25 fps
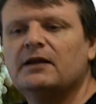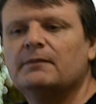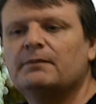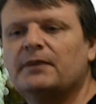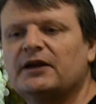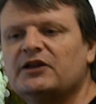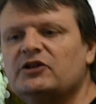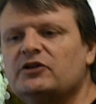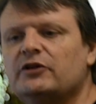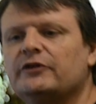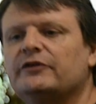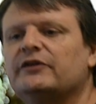
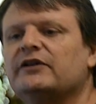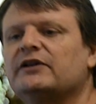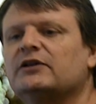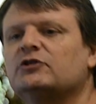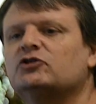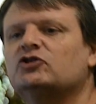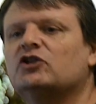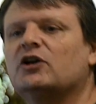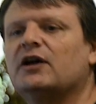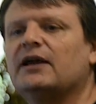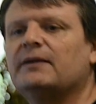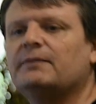By using a
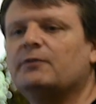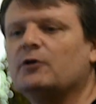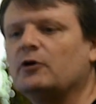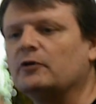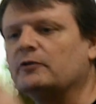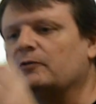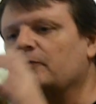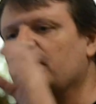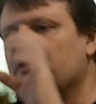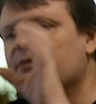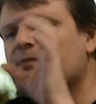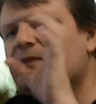
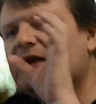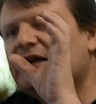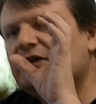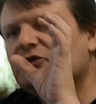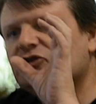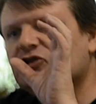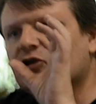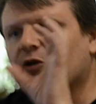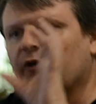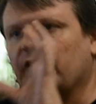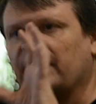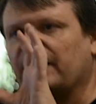tripod, we make
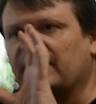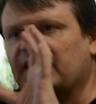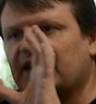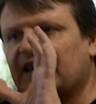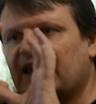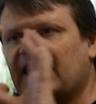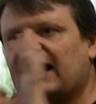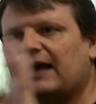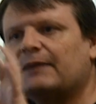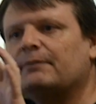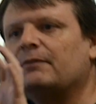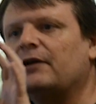sure that the
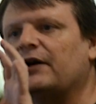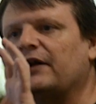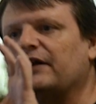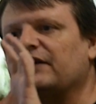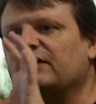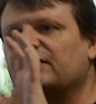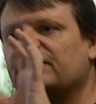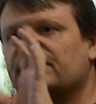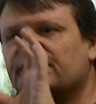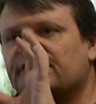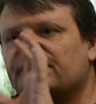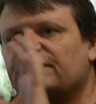camera
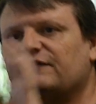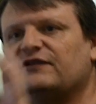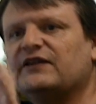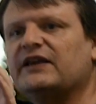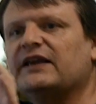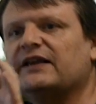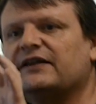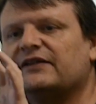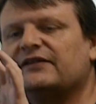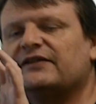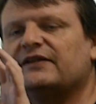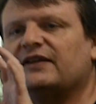is
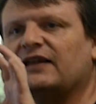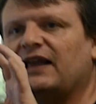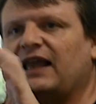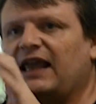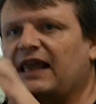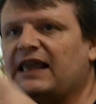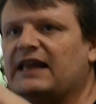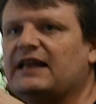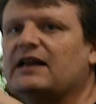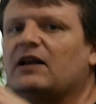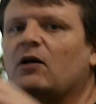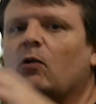fixed
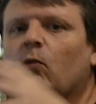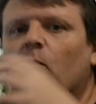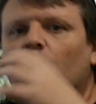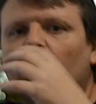in